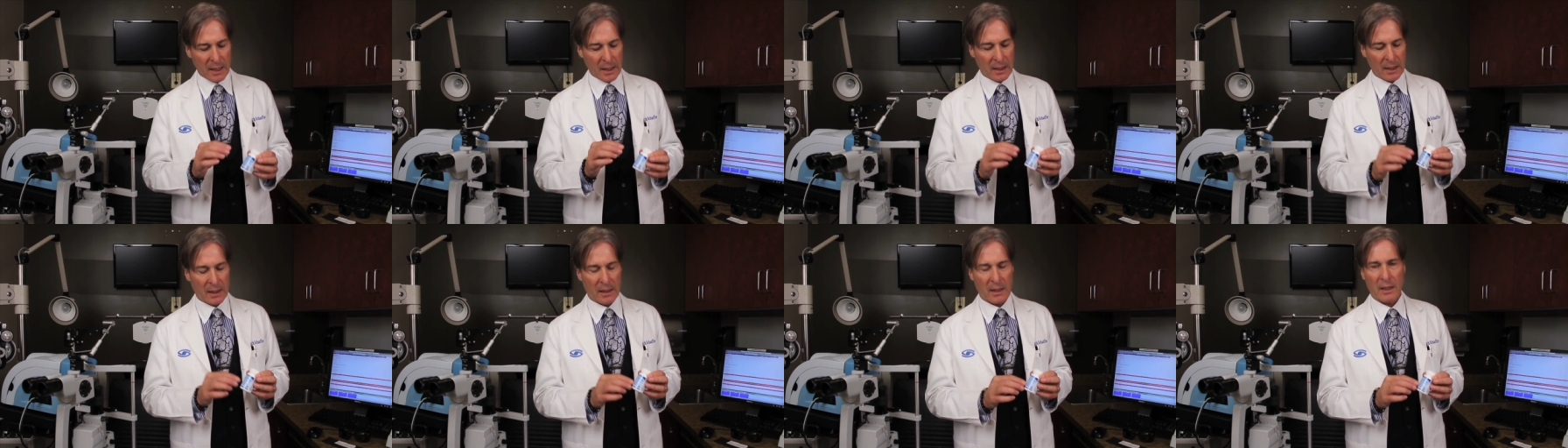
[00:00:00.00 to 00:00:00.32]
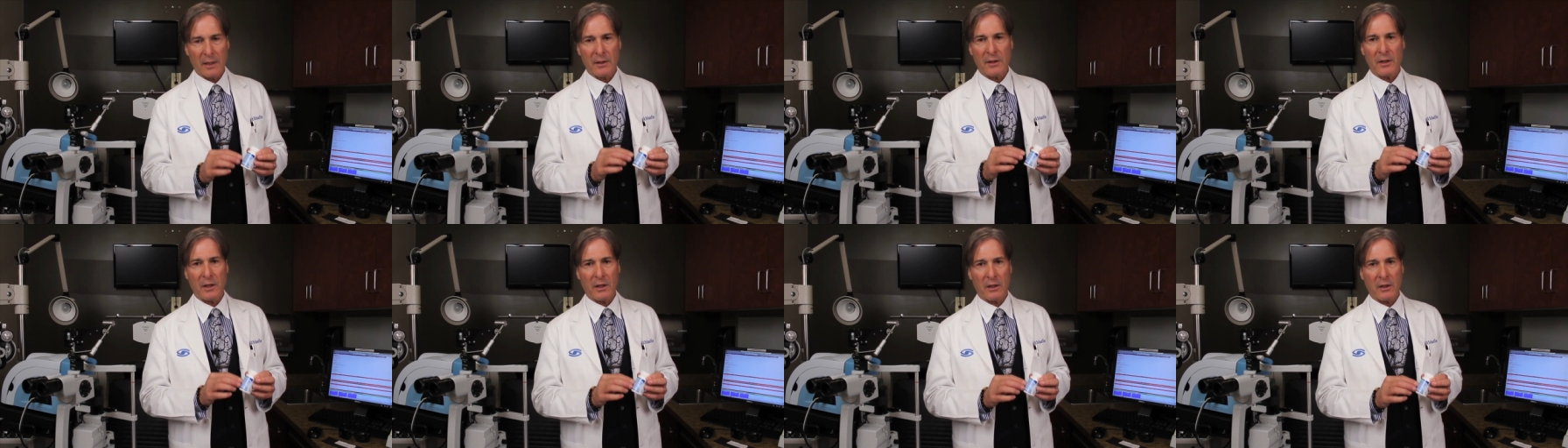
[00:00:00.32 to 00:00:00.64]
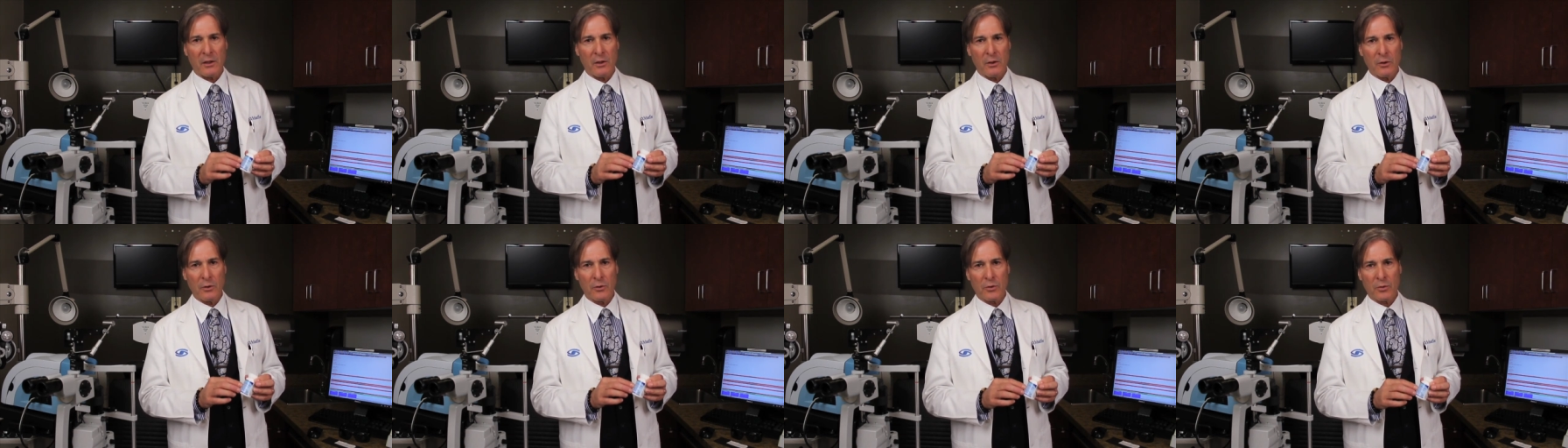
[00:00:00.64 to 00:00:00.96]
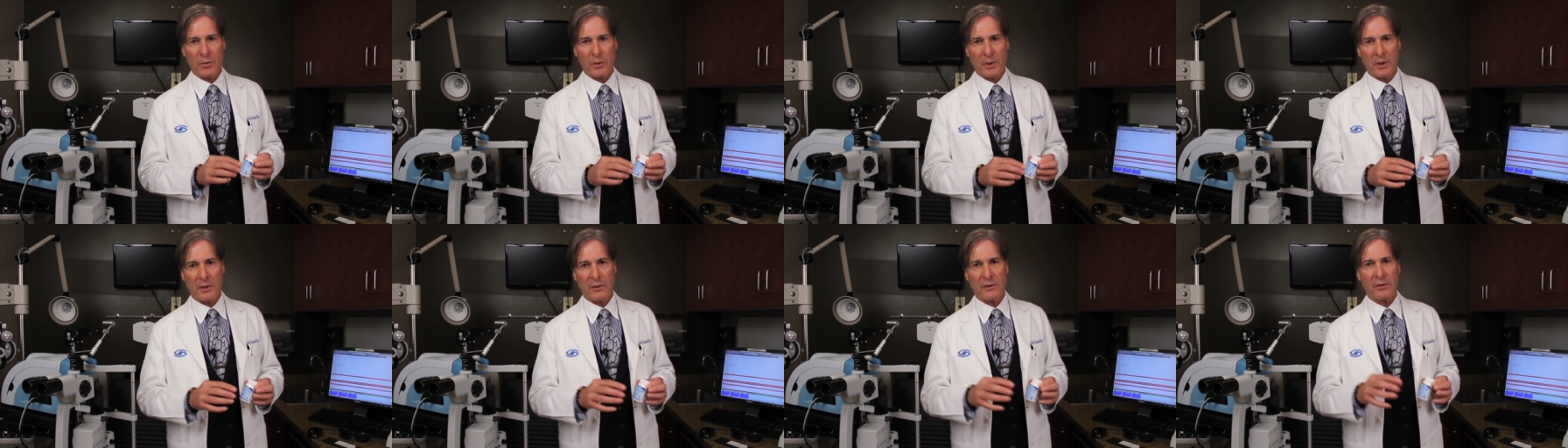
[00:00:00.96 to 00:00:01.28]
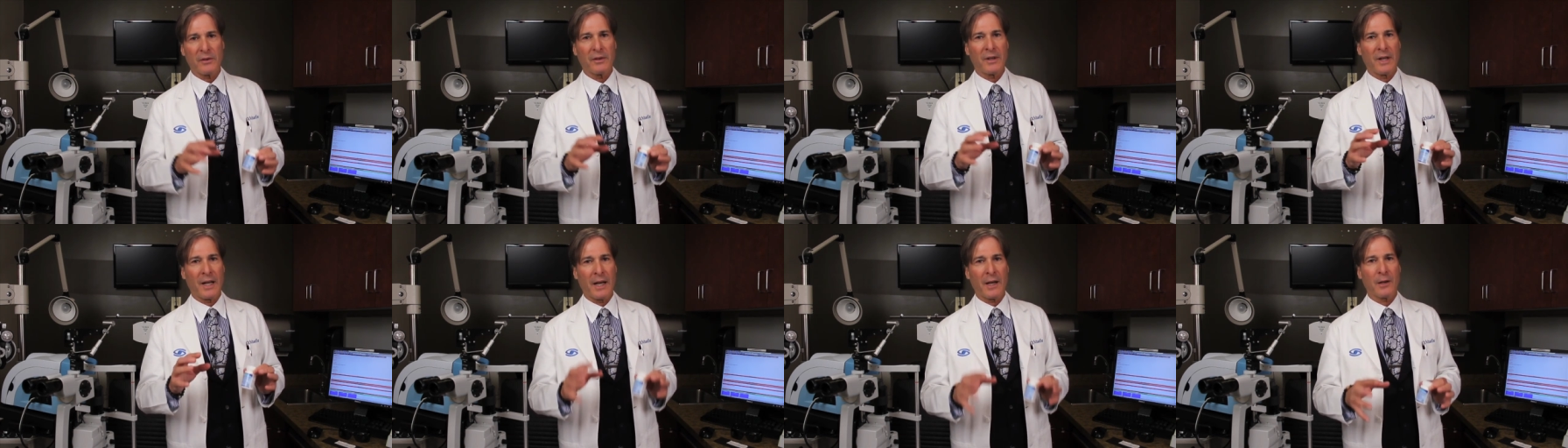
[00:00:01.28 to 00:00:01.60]
and other
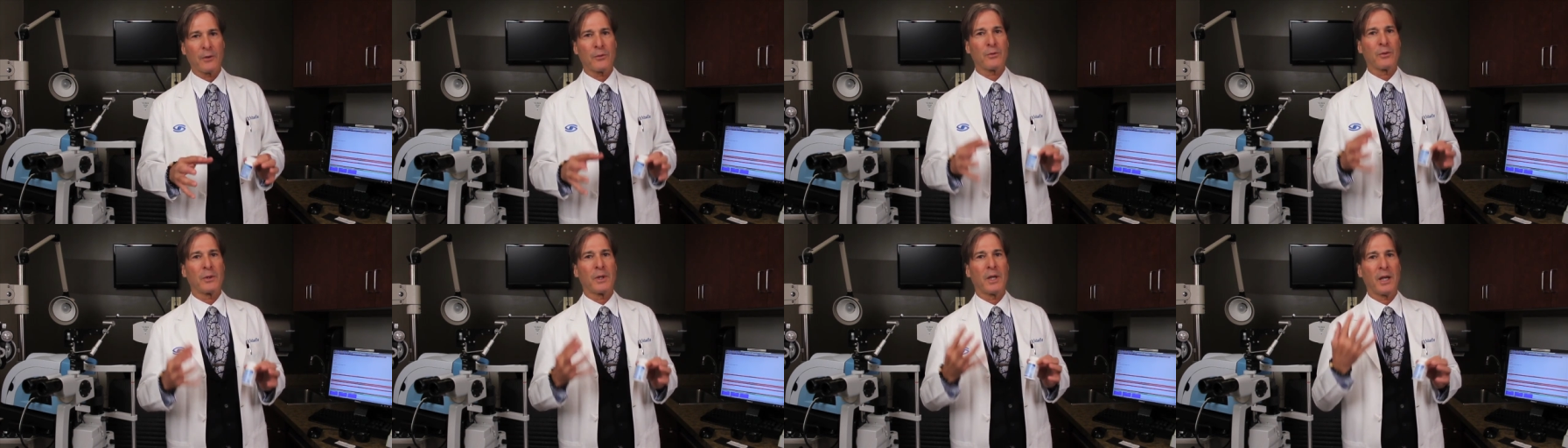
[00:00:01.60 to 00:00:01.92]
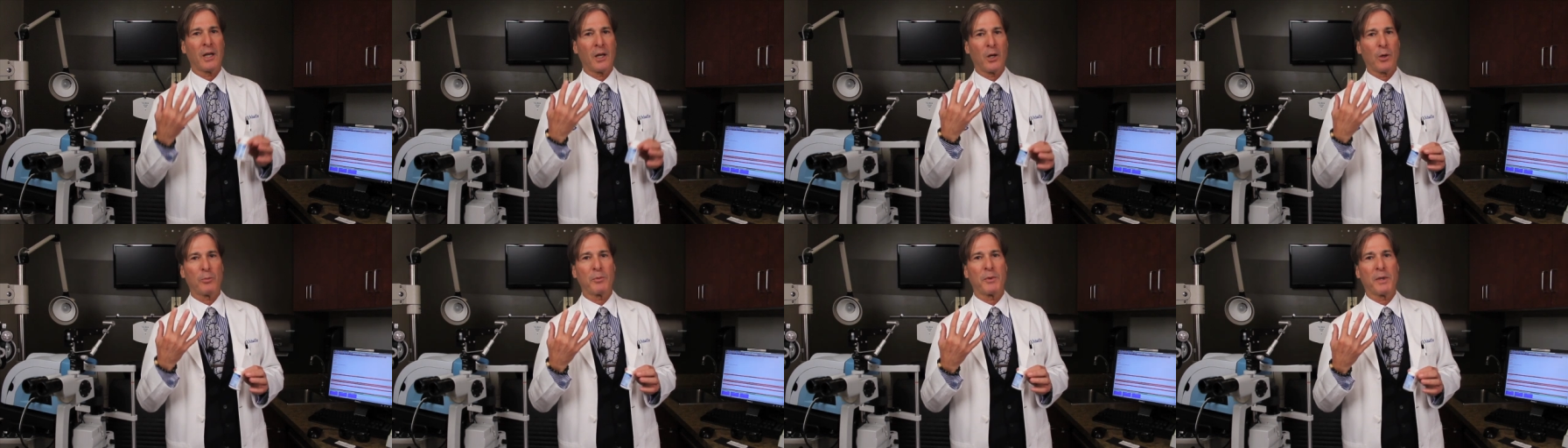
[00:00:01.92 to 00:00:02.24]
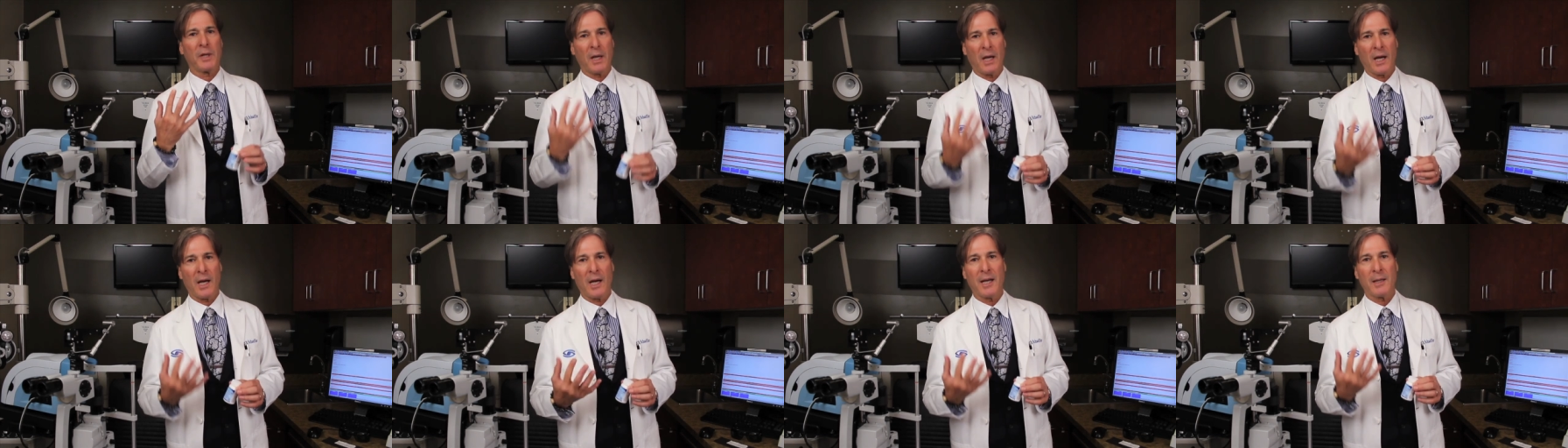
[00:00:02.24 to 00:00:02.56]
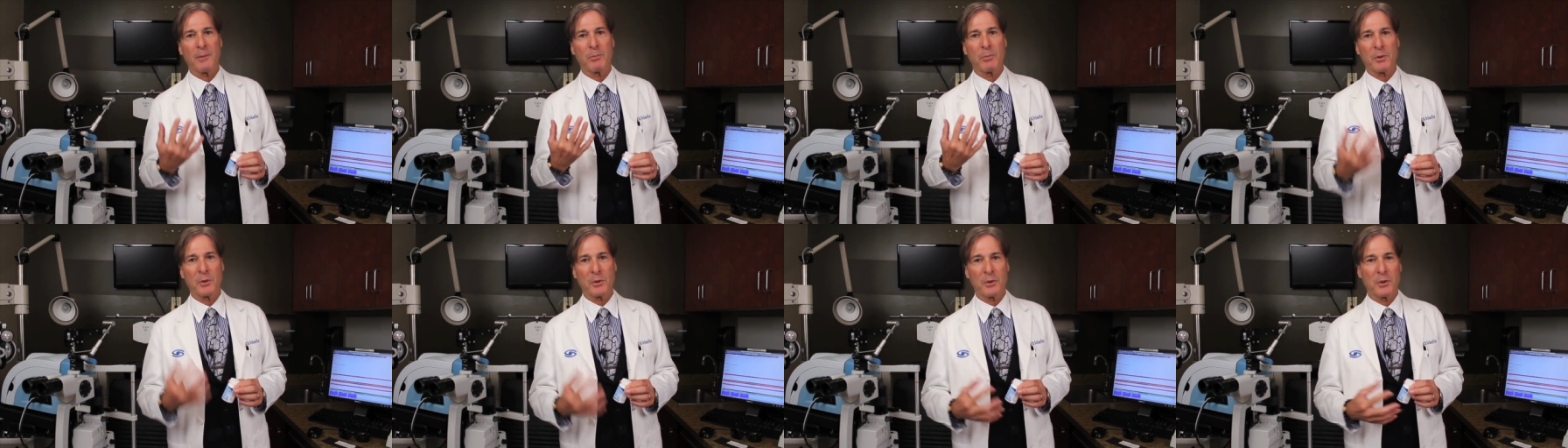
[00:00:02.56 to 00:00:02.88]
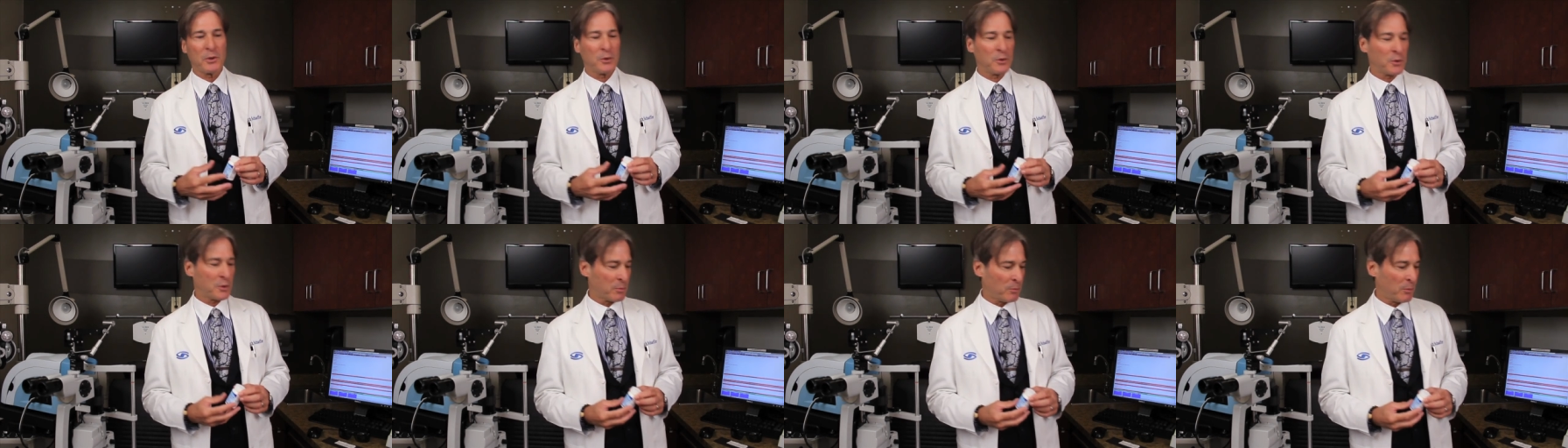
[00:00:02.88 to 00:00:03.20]
nutrients that actually help the eye
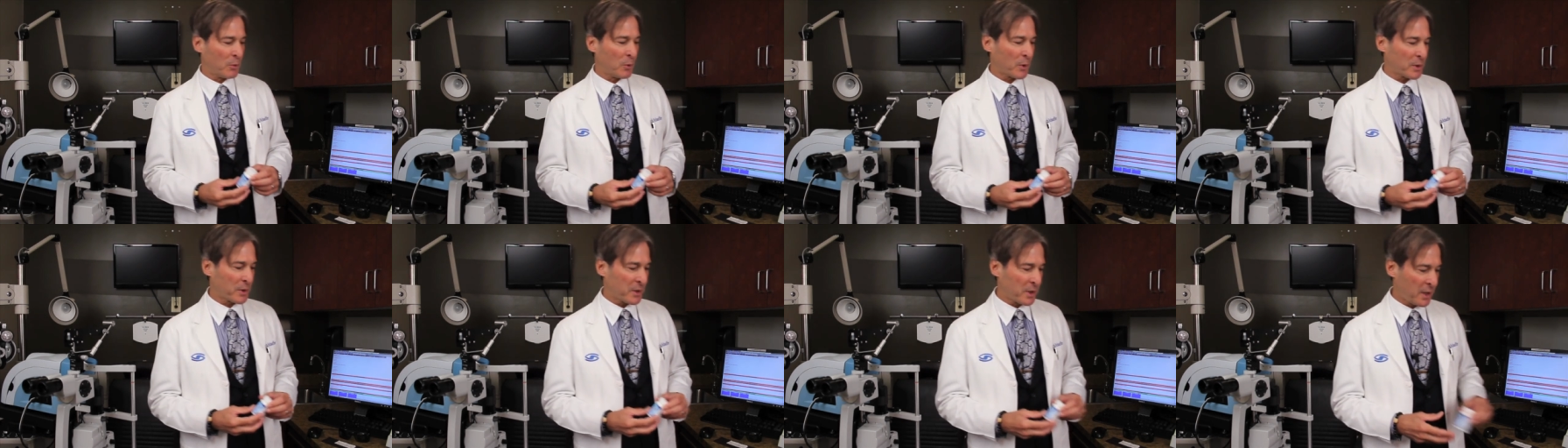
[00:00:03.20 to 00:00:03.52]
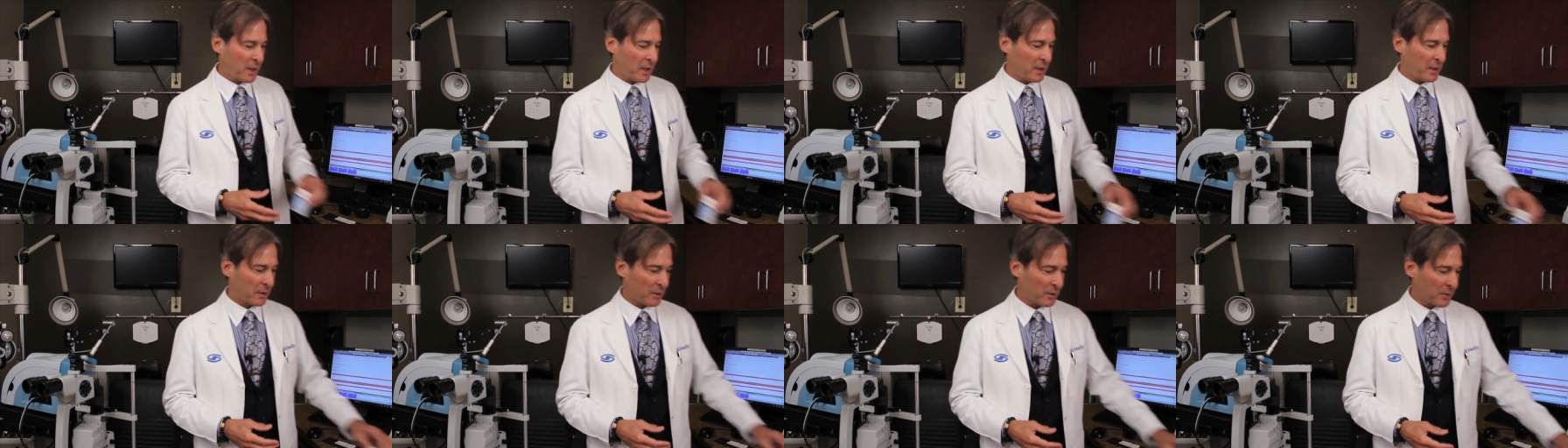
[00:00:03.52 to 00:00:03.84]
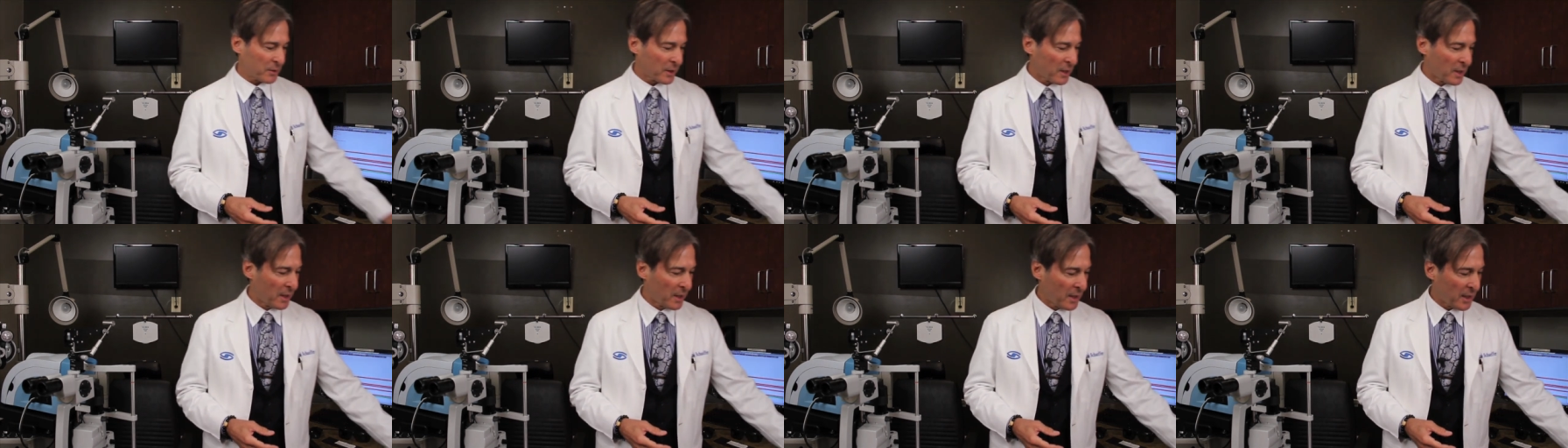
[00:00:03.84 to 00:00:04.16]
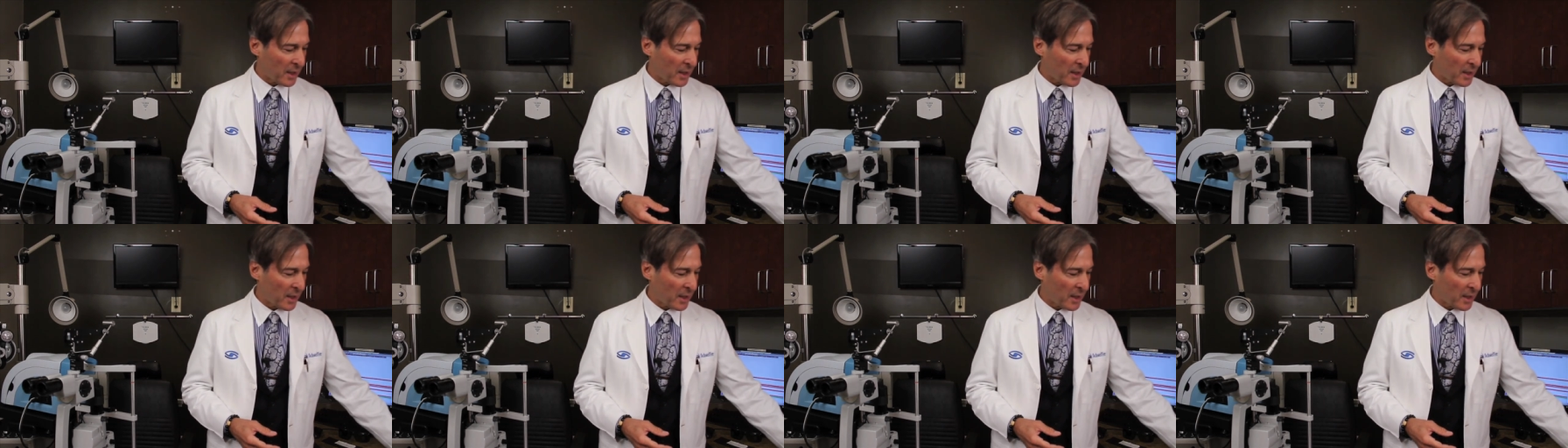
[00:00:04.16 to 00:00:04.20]
produce more tears.